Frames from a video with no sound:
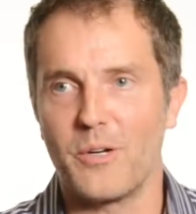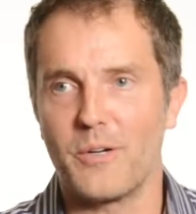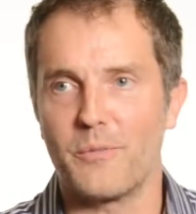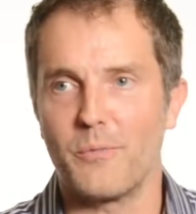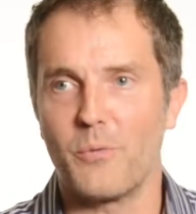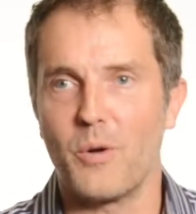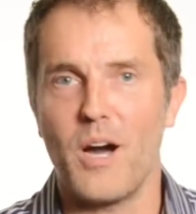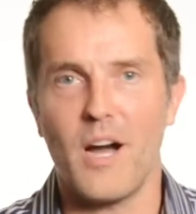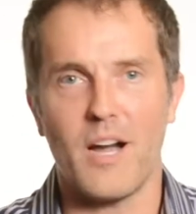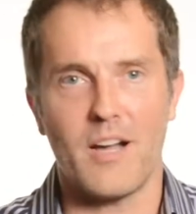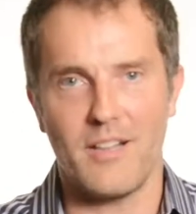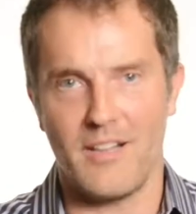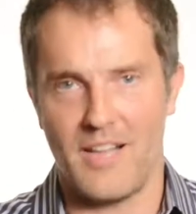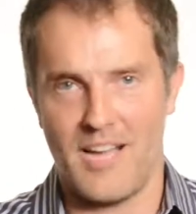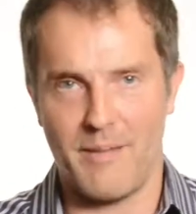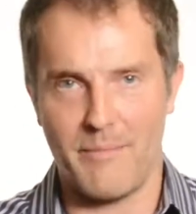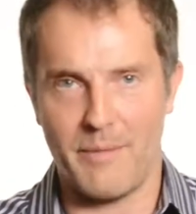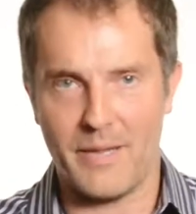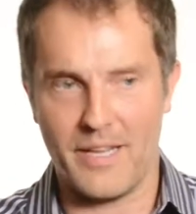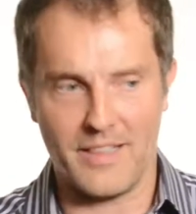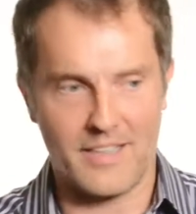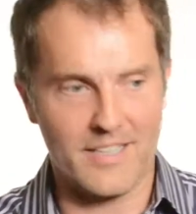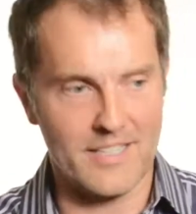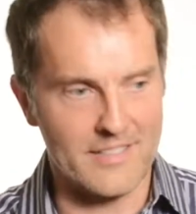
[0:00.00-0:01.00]
rock
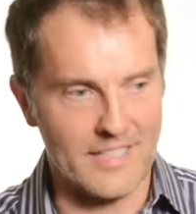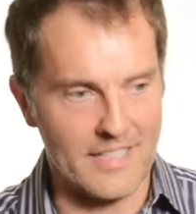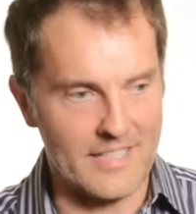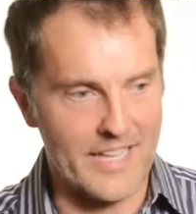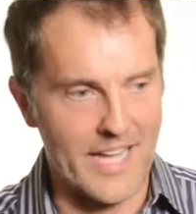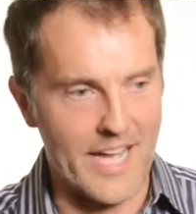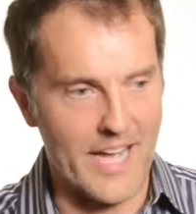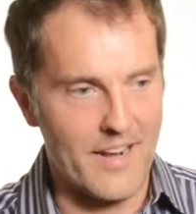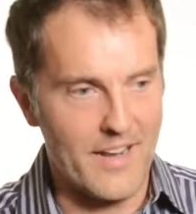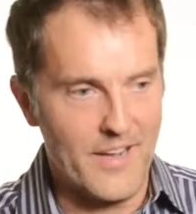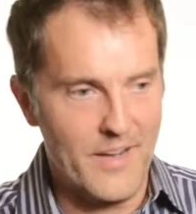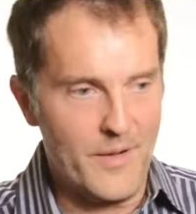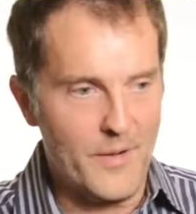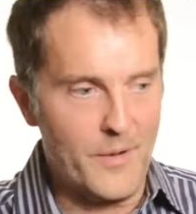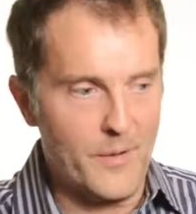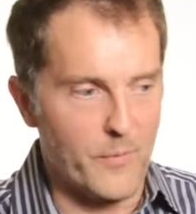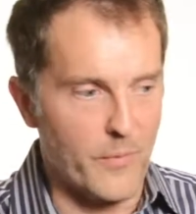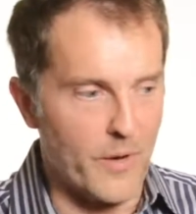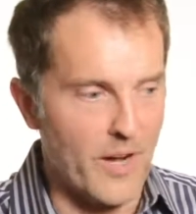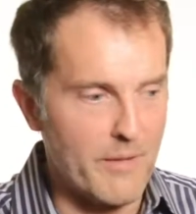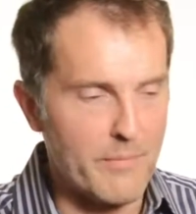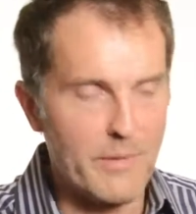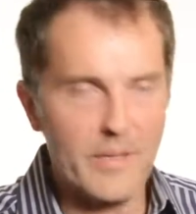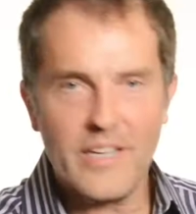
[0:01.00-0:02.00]
climbing and things like that.
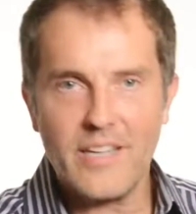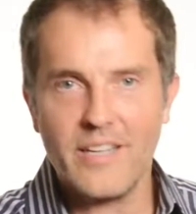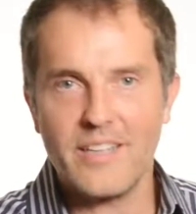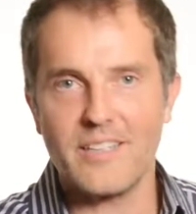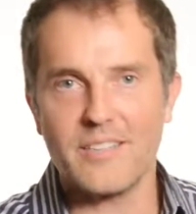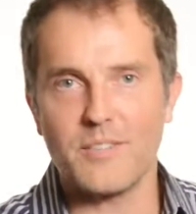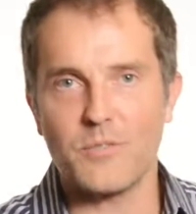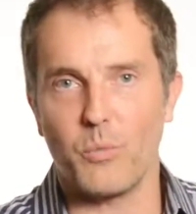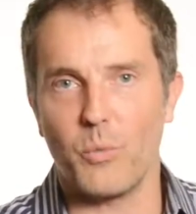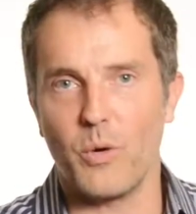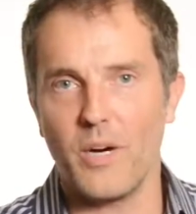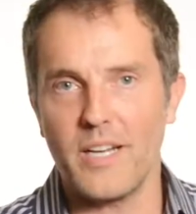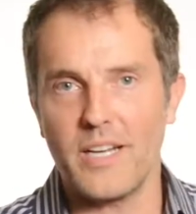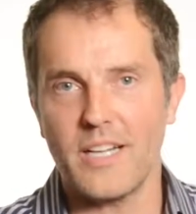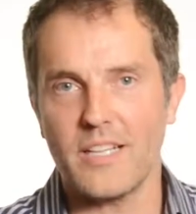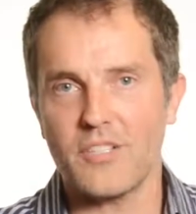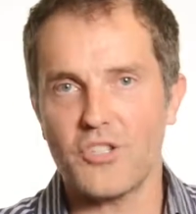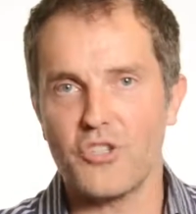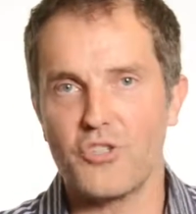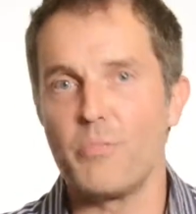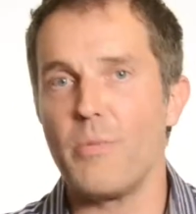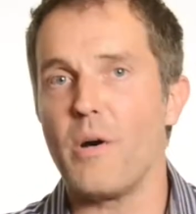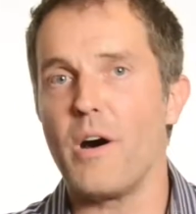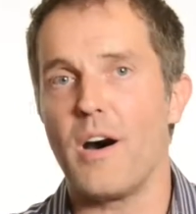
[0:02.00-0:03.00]
Why? Because 1, it's
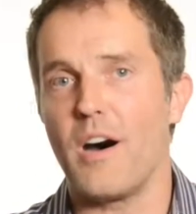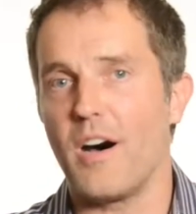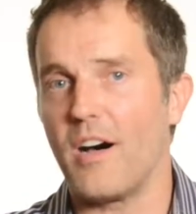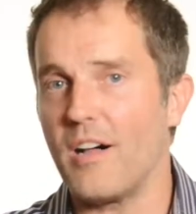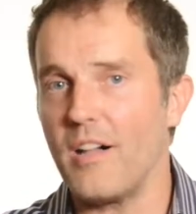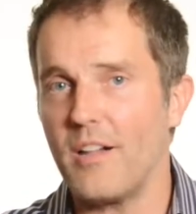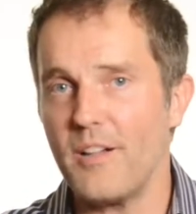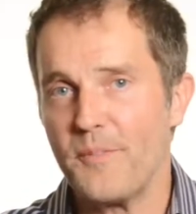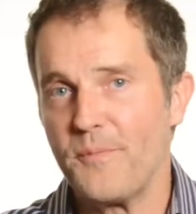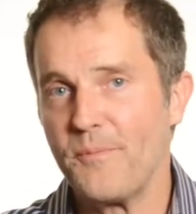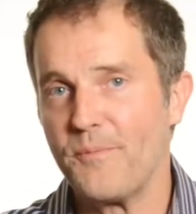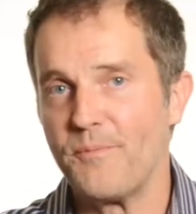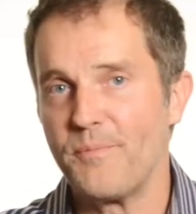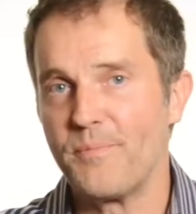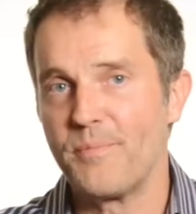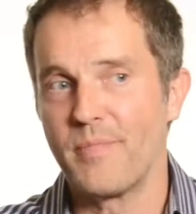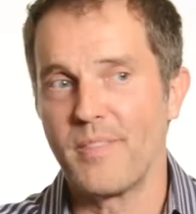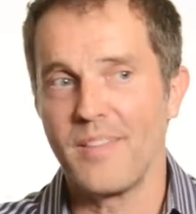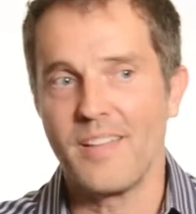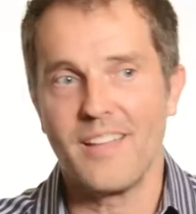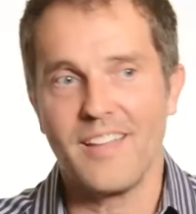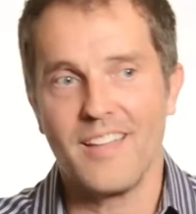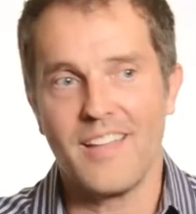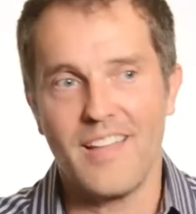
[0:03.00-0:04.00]
small,
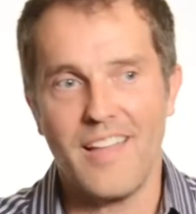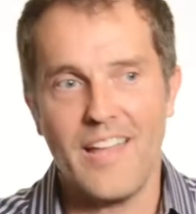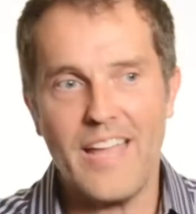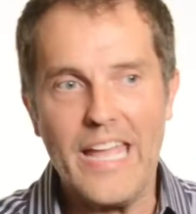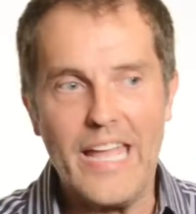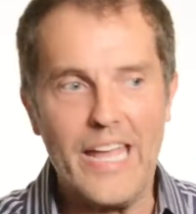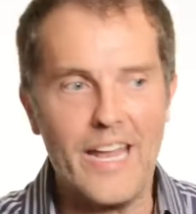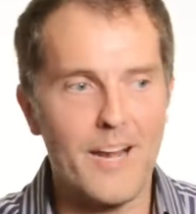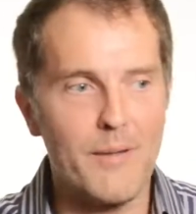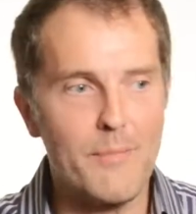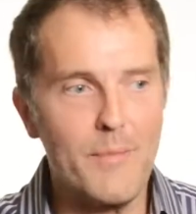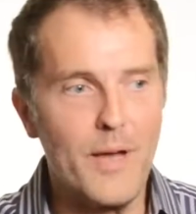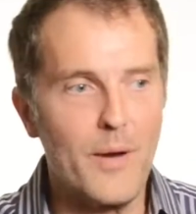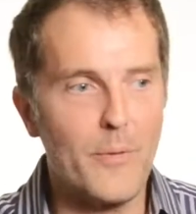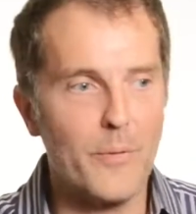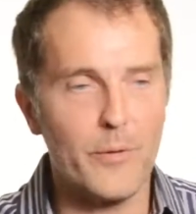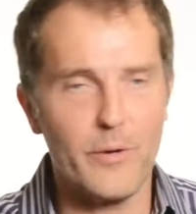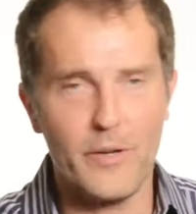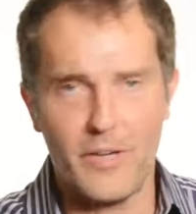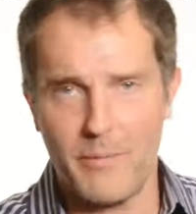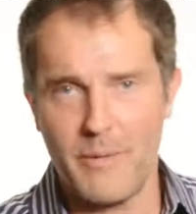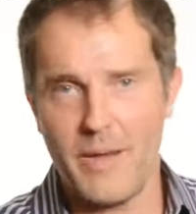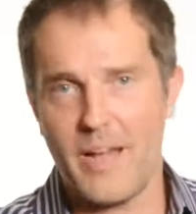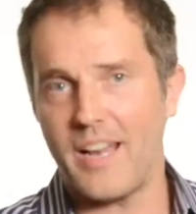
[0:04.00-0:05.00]
and I'm not
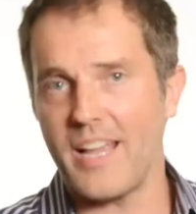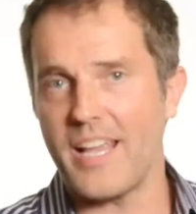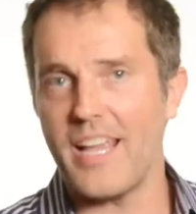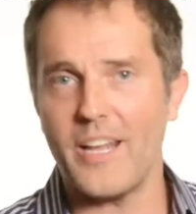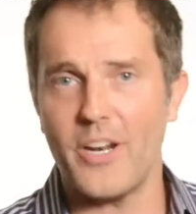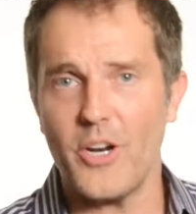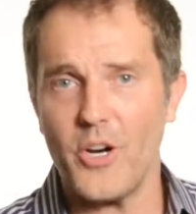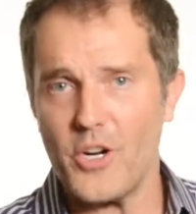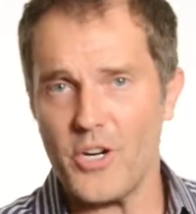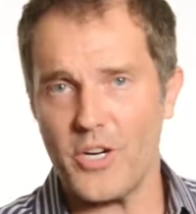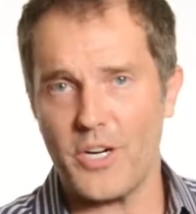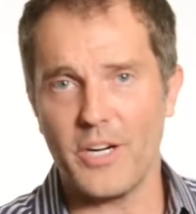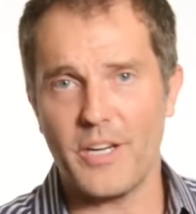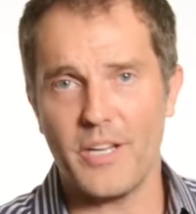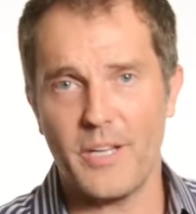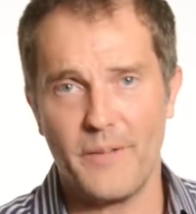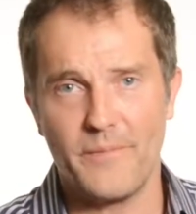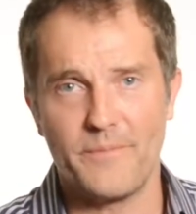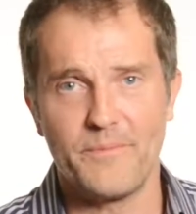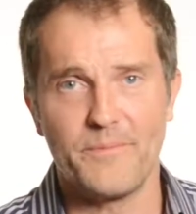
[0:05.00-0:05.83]
worried about it getting hurt.